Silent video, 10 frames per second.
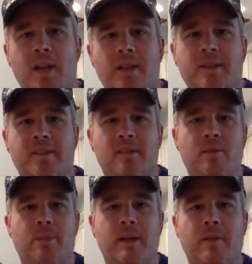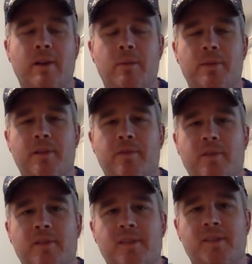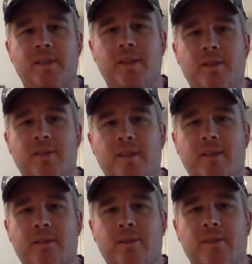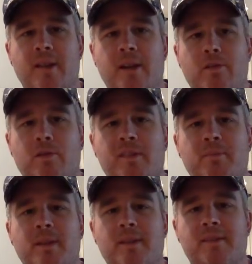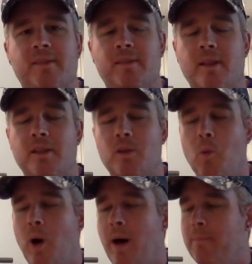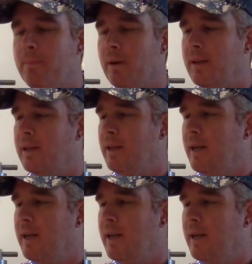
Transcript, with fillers: it takes a little playing around with it first to see just to get the desired crispiness that you want, but